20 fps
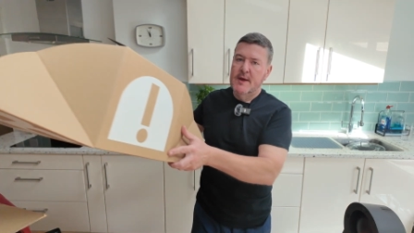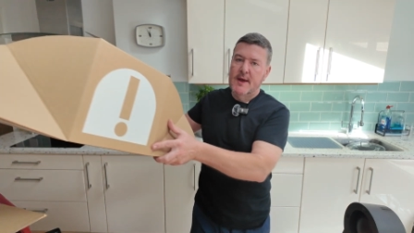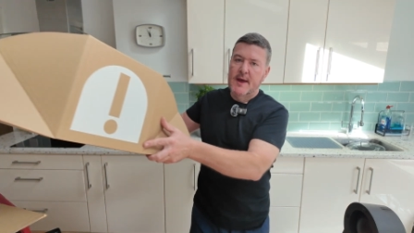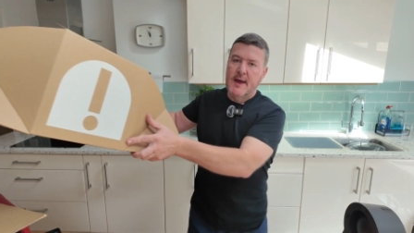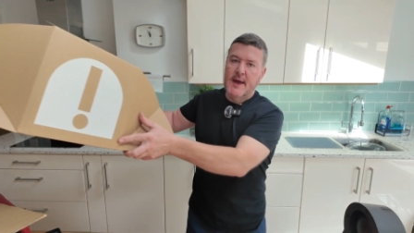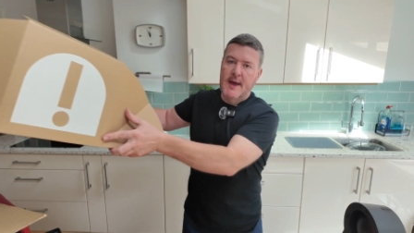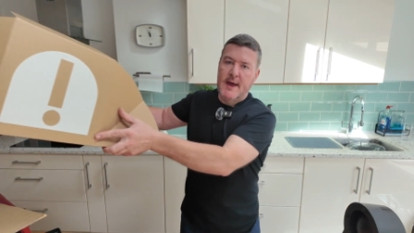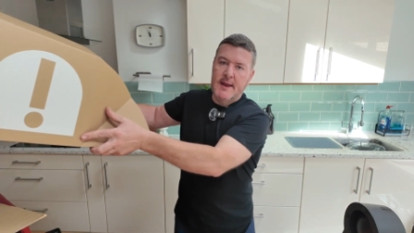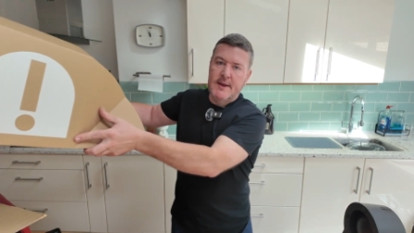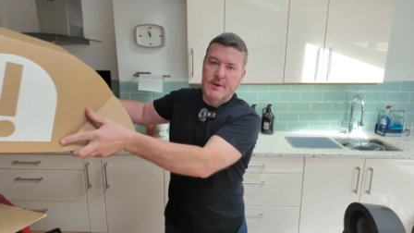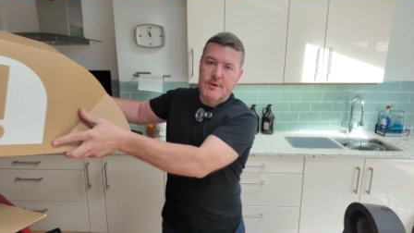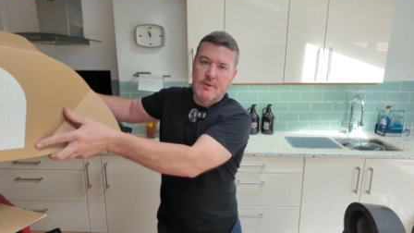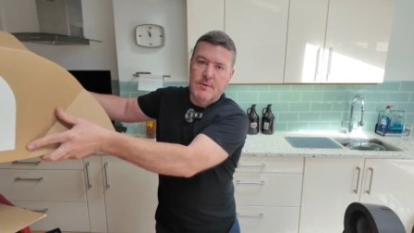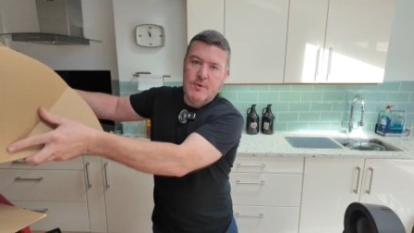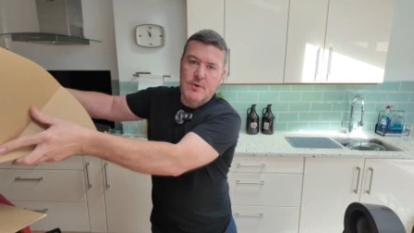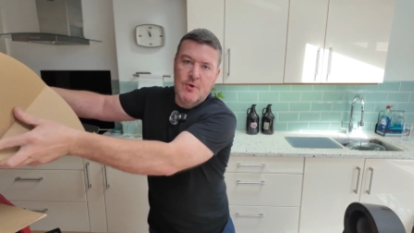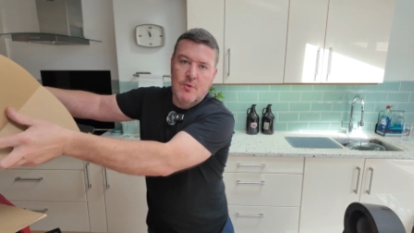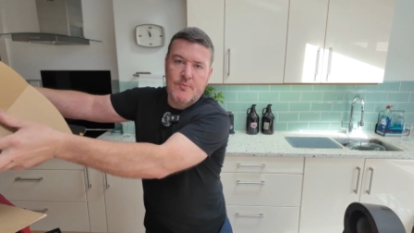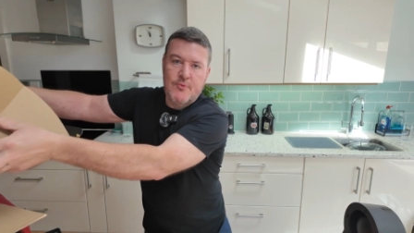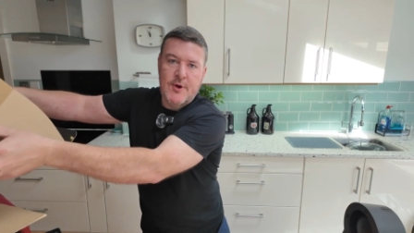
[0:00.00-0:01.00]
and
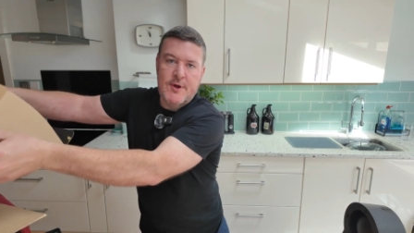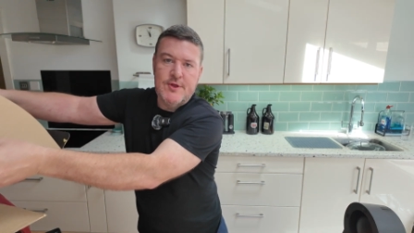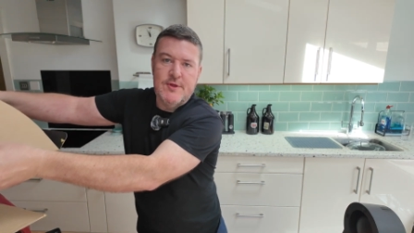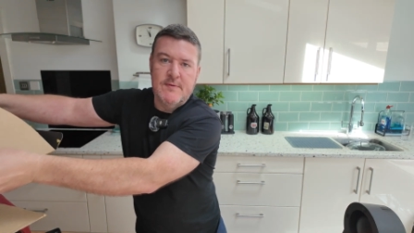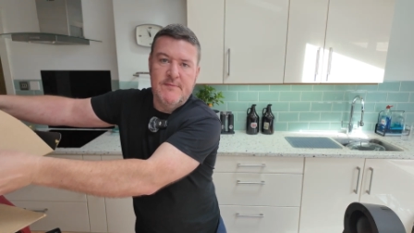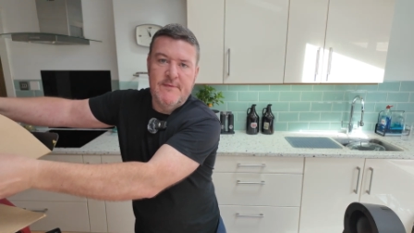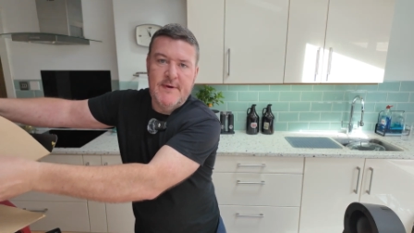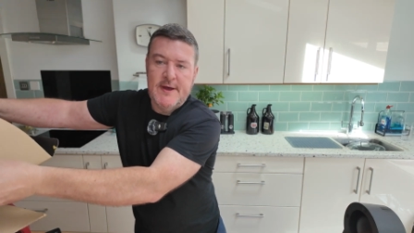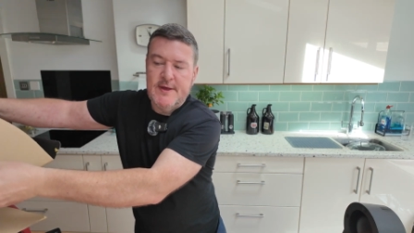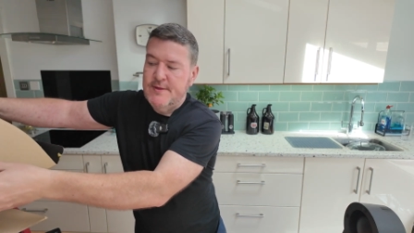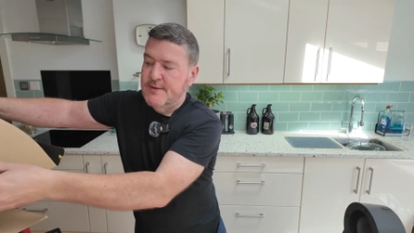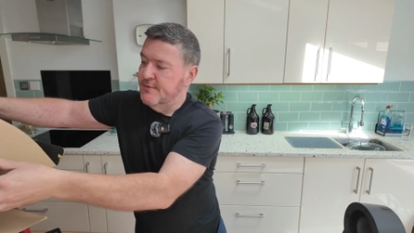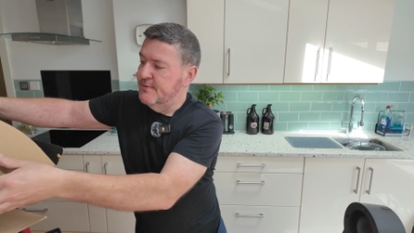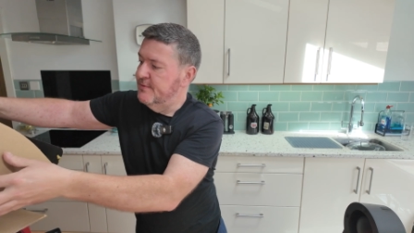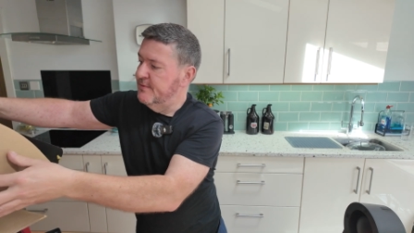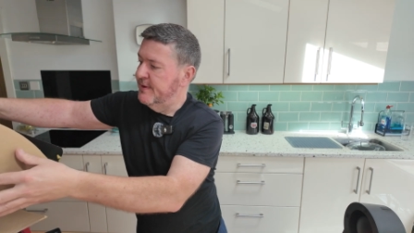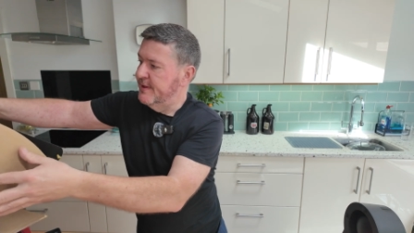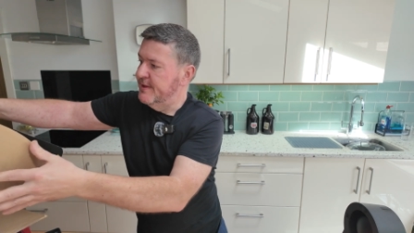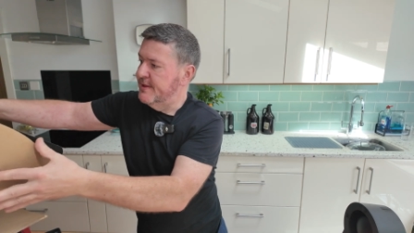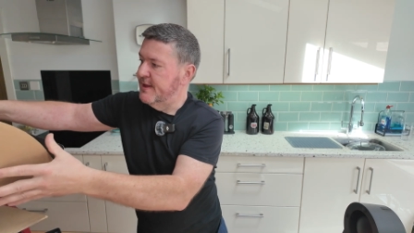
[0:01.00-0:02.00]
your pressure
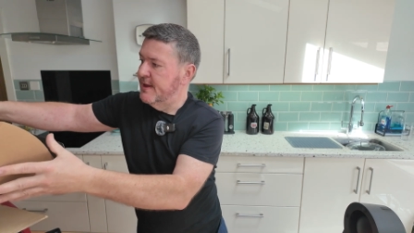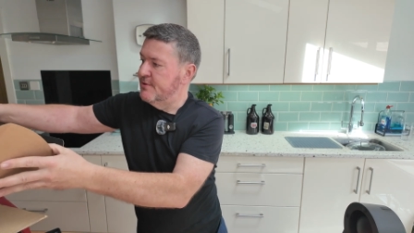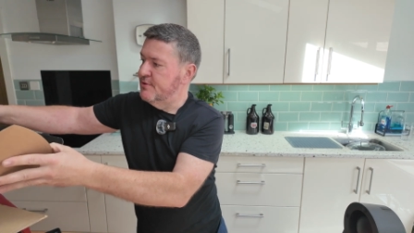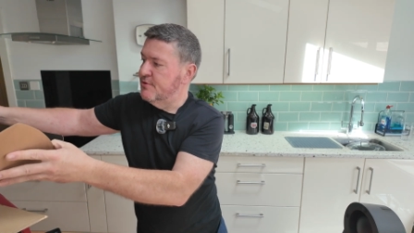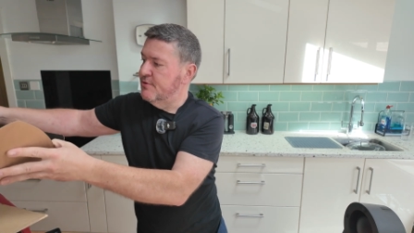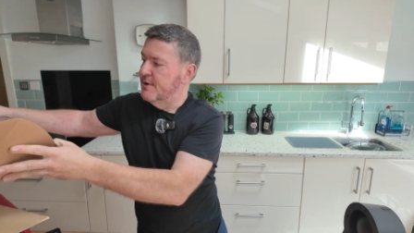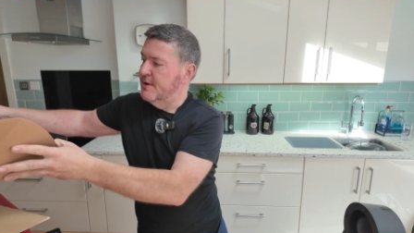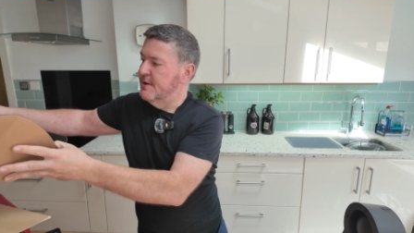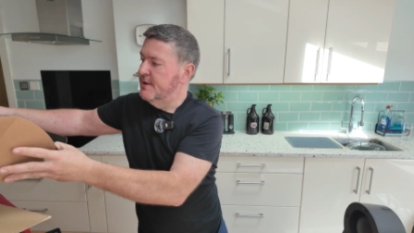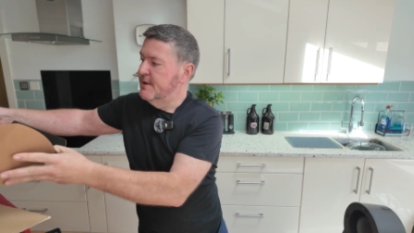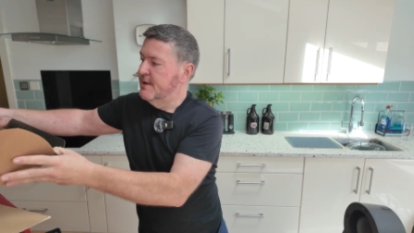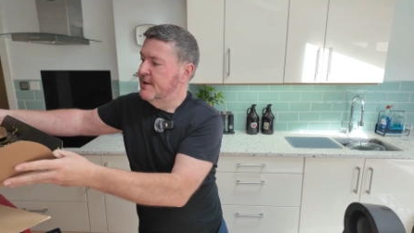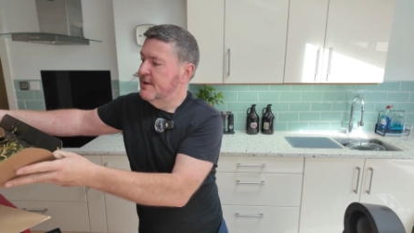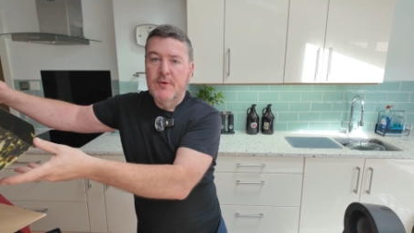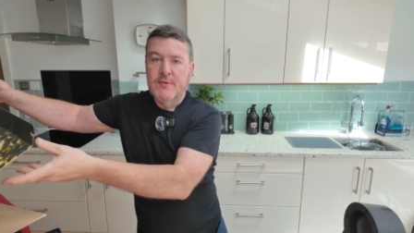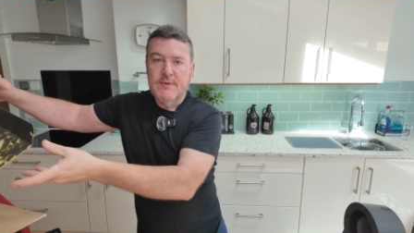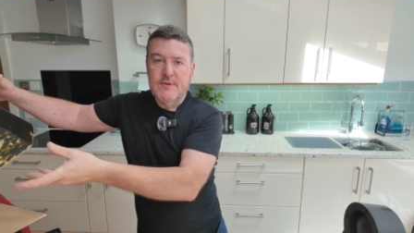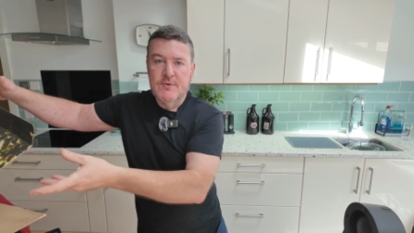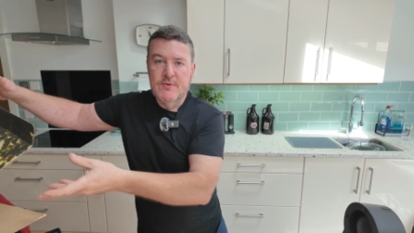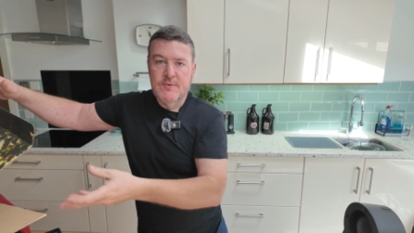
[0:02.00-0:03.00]
vessel, etc.,
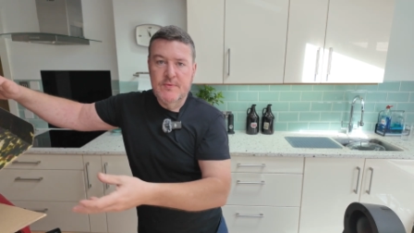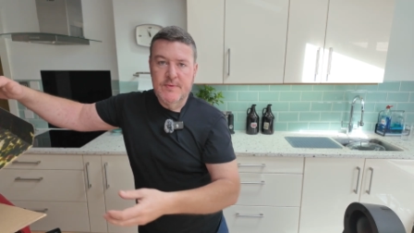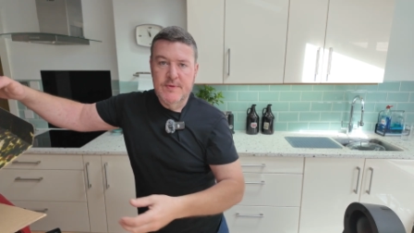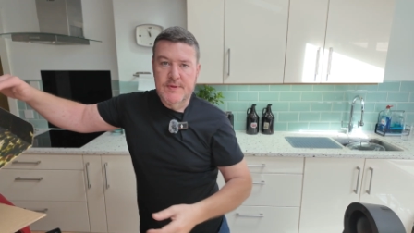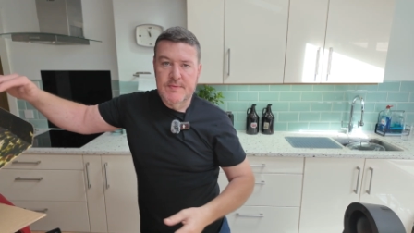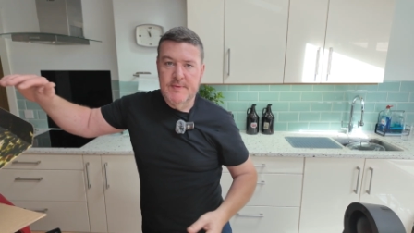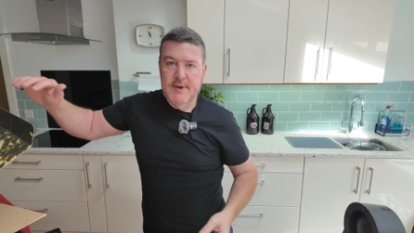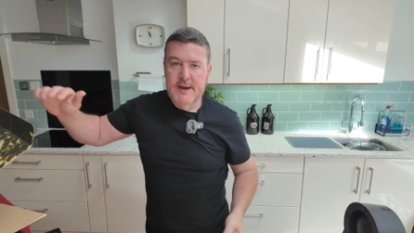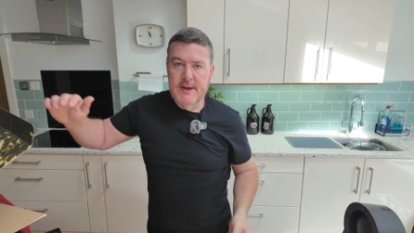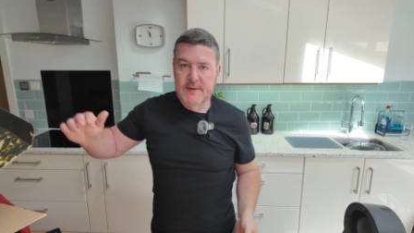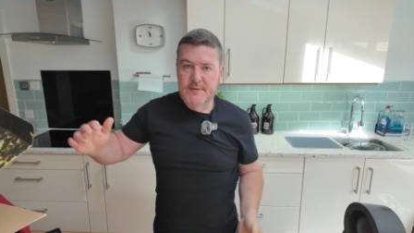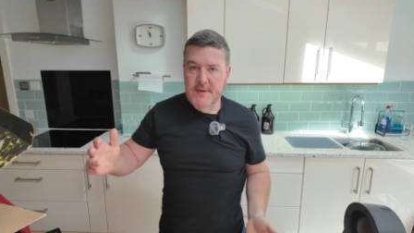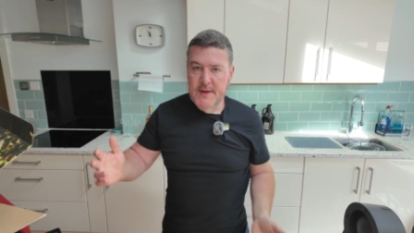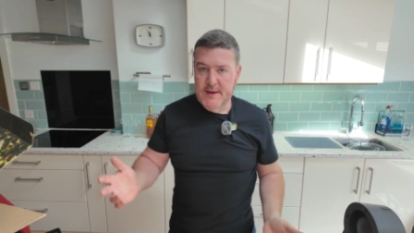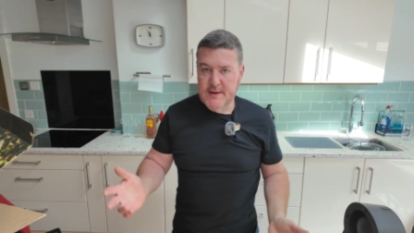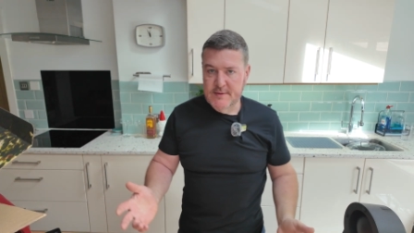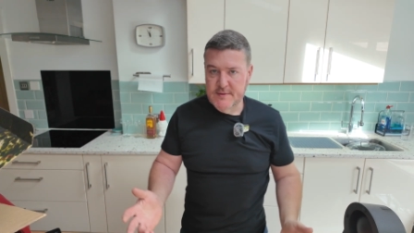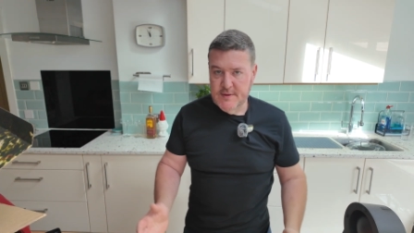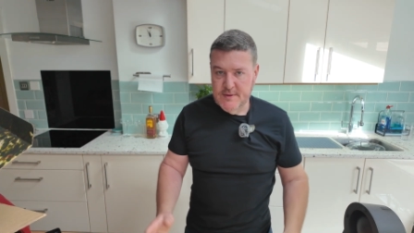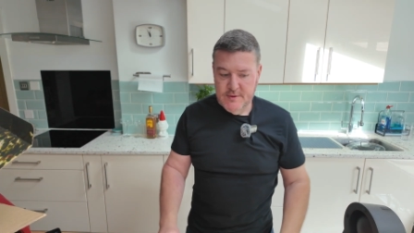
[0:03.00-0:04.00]
bottles,
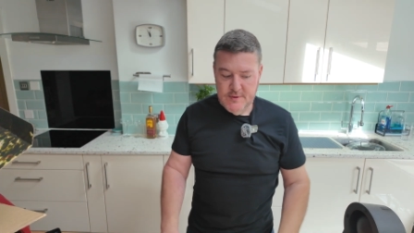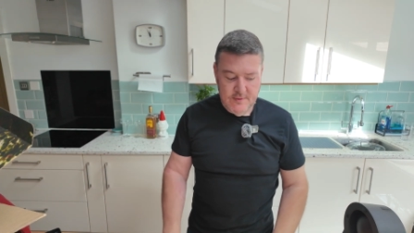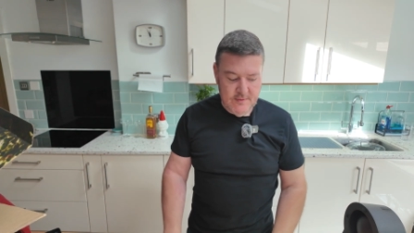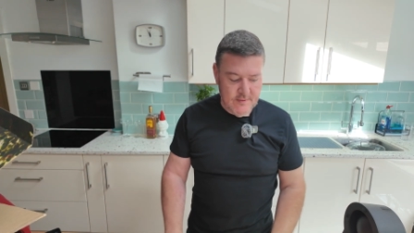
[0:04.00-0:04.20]
anything that